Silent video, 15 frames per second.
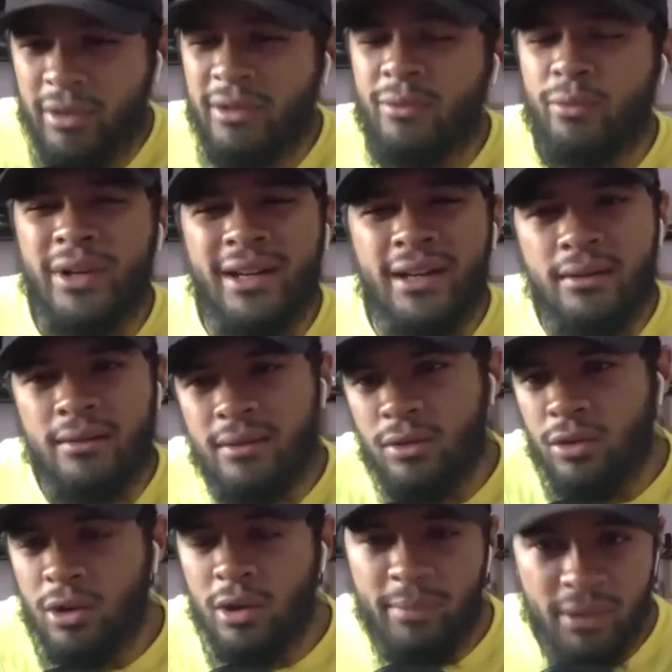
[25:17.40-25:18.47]
we didn't
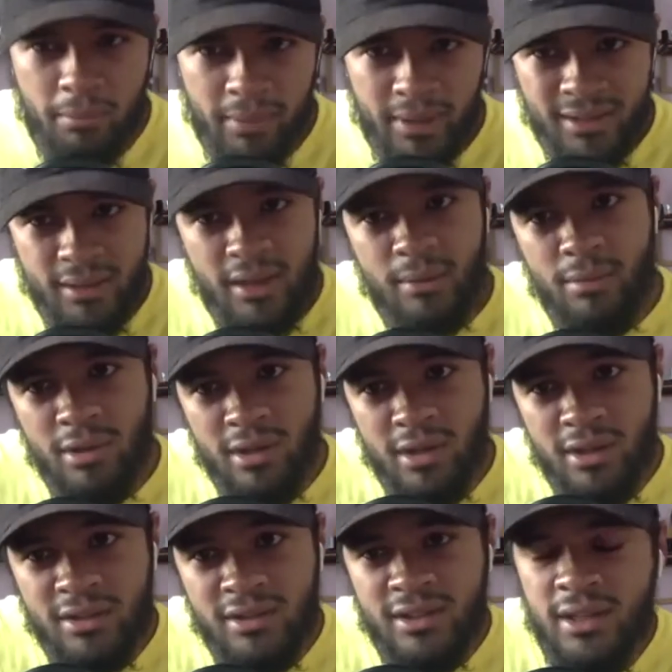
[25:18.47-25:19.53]
grow up in the best
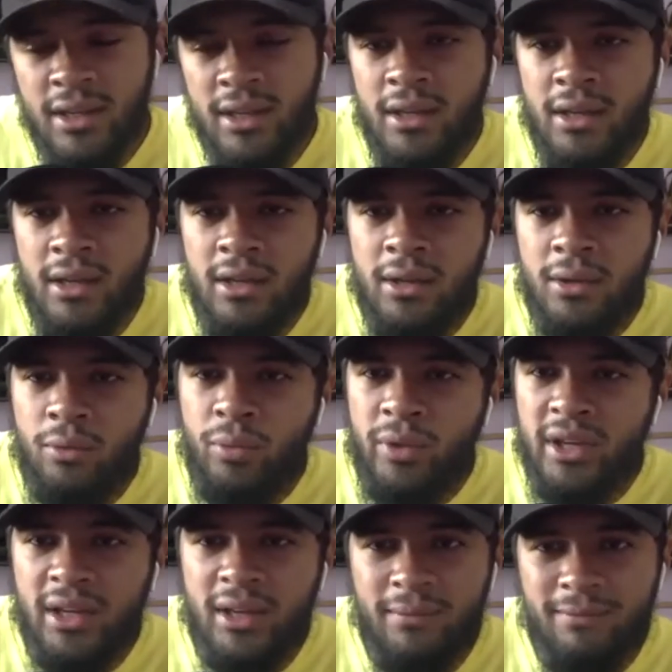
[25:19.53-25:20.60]
neighborhoods. We
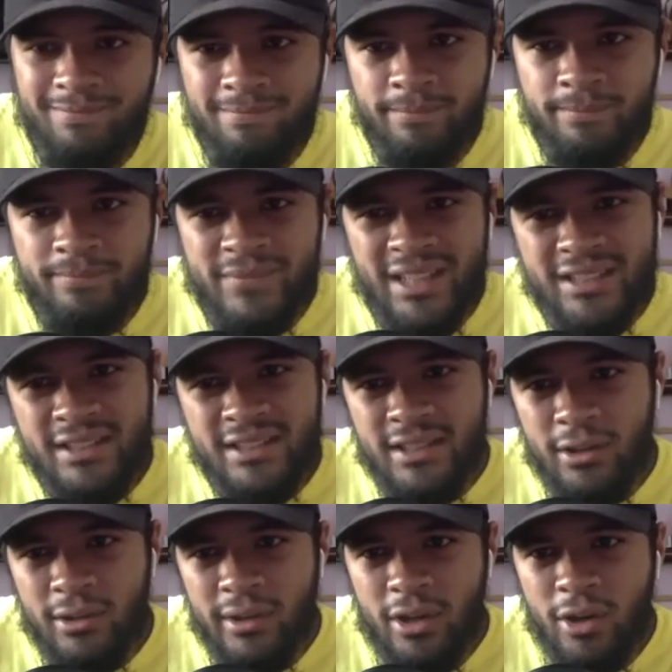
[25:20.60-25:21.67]
didn't
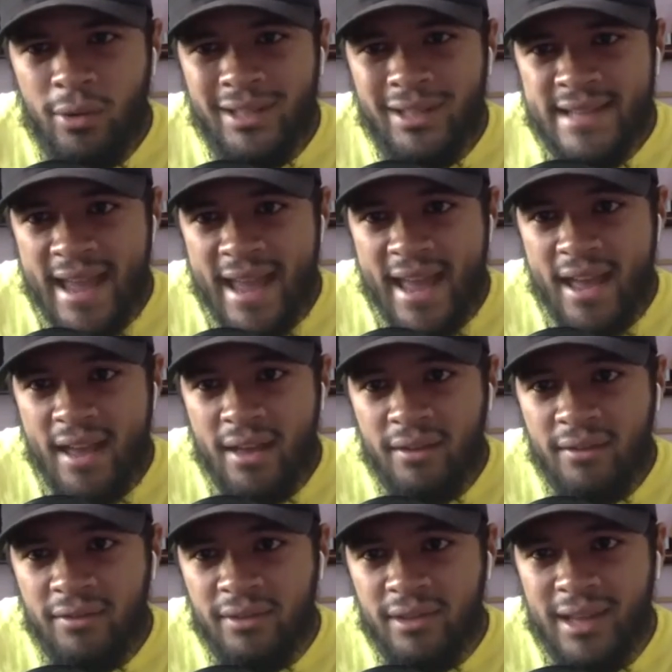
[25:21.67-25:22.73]
necessarily always have
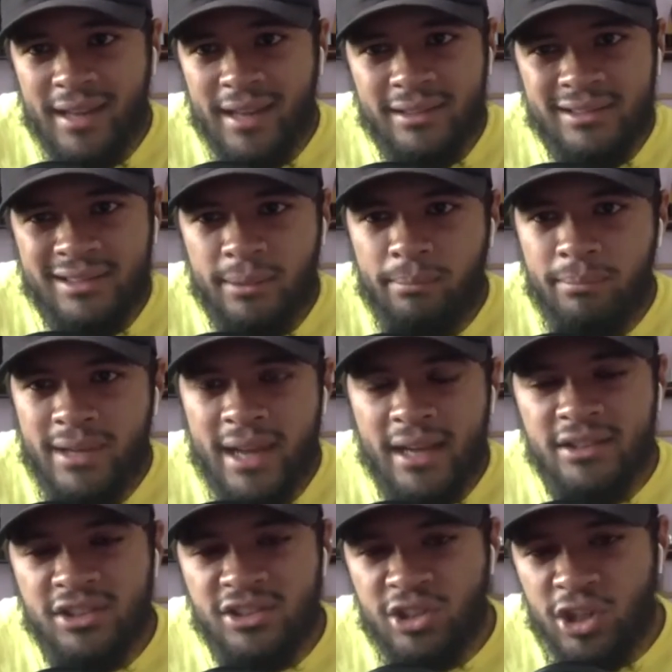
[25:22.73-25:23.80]
like the
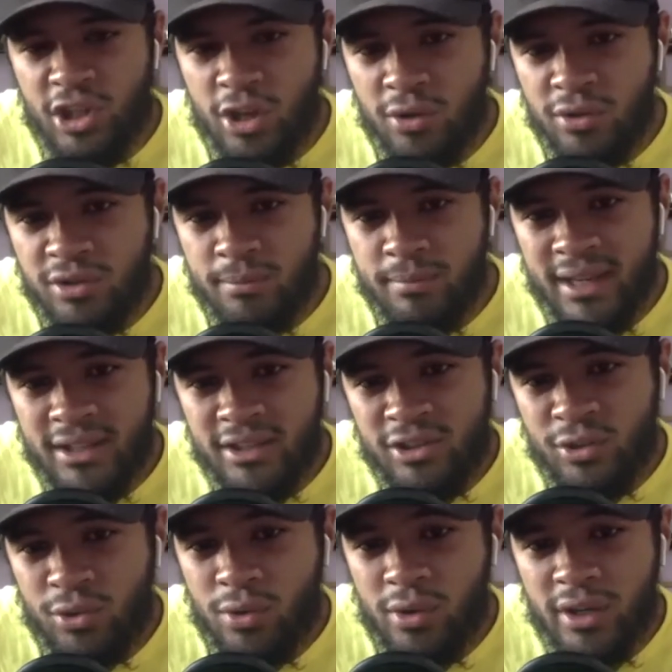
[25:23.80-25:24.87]
nicest clothes, the best
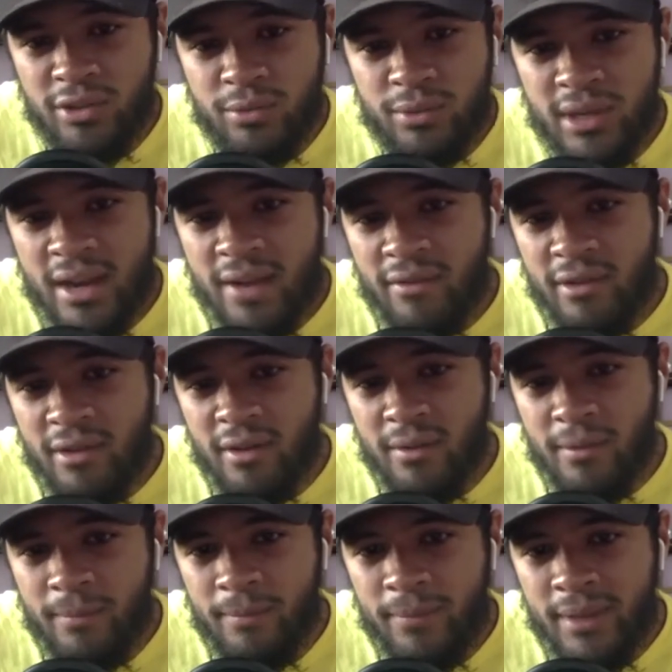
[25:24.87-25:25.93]
toys, whatever,
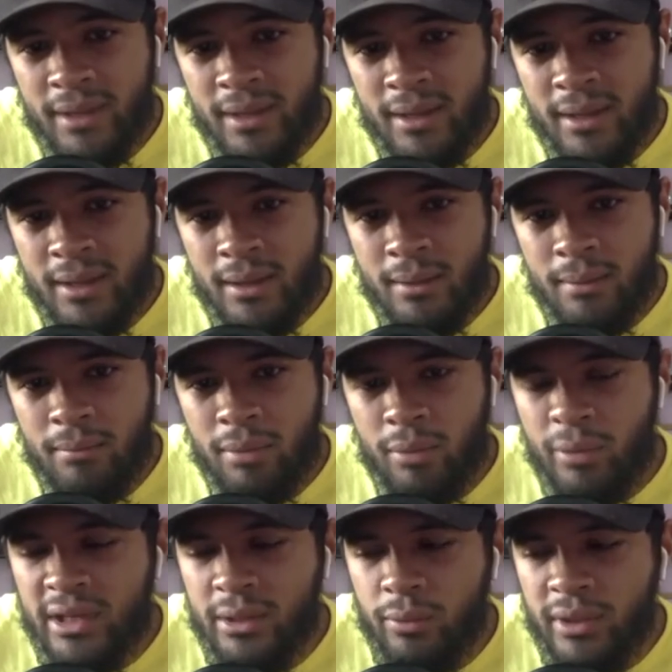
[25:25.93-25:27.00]
but
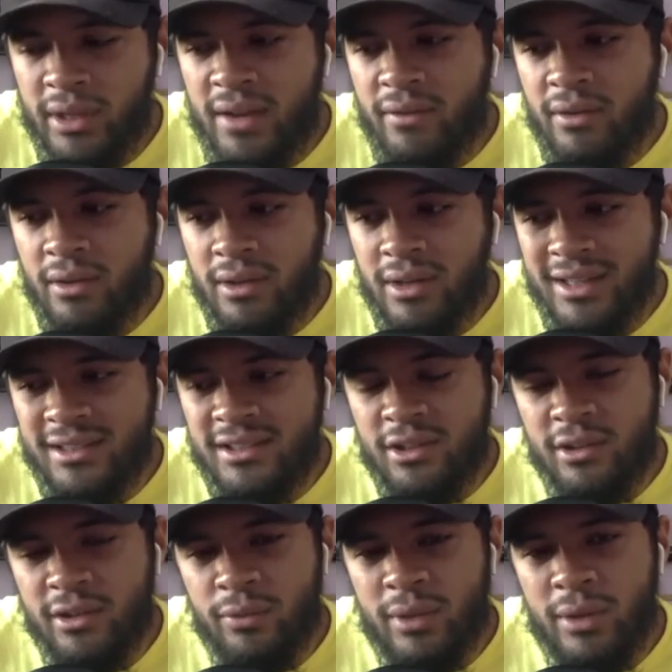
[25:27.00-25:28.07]
we never
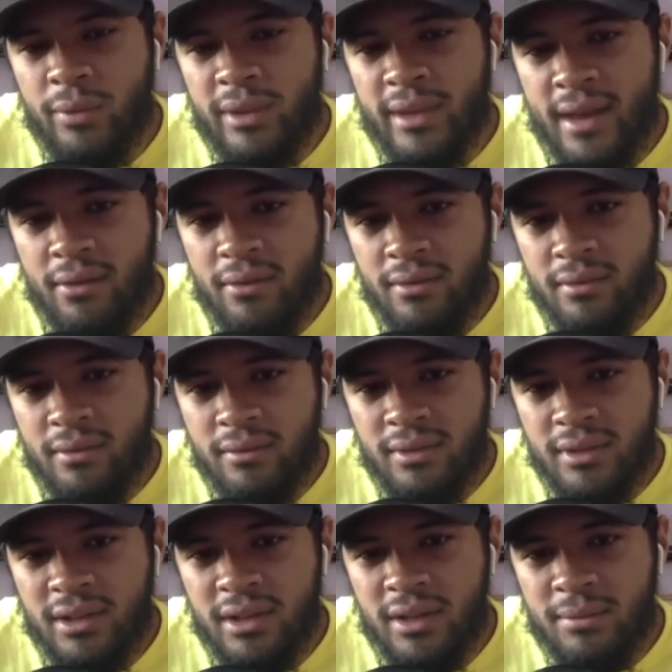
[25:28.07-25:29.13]
necessarily went without.
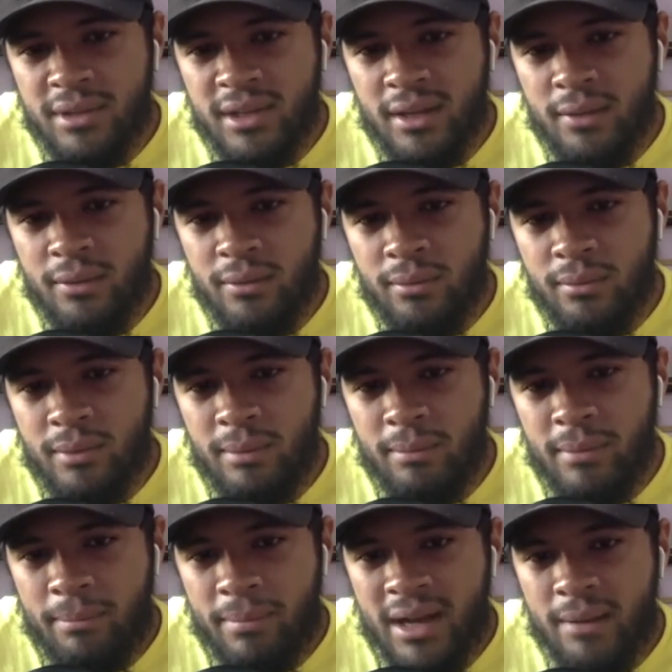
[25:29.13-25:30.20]
You know what I'm saying?
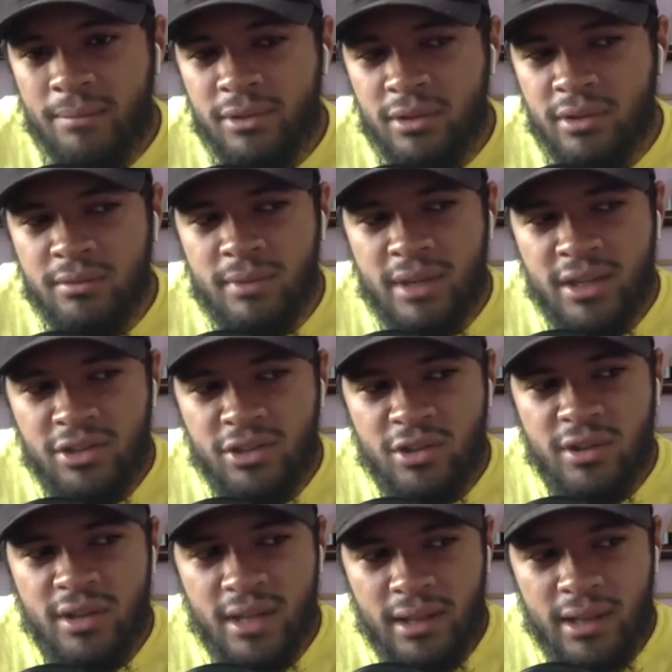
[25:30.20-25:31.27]
My pops always made sure
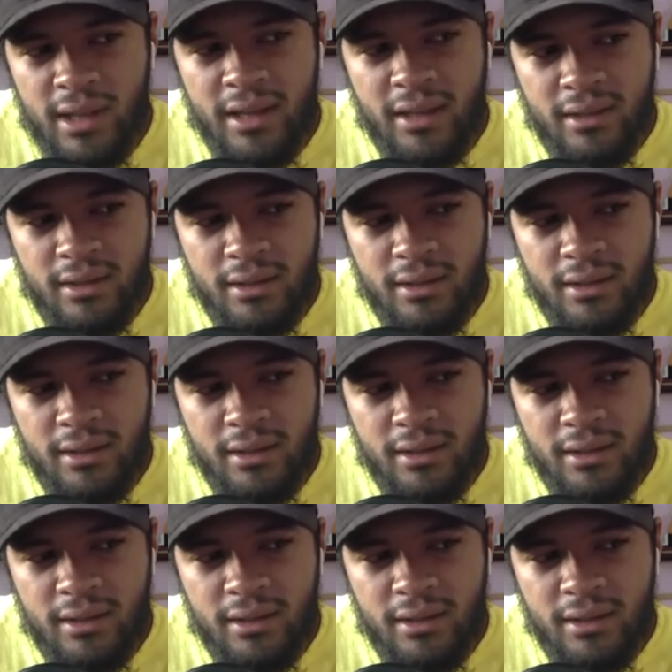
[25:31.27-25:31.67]
that like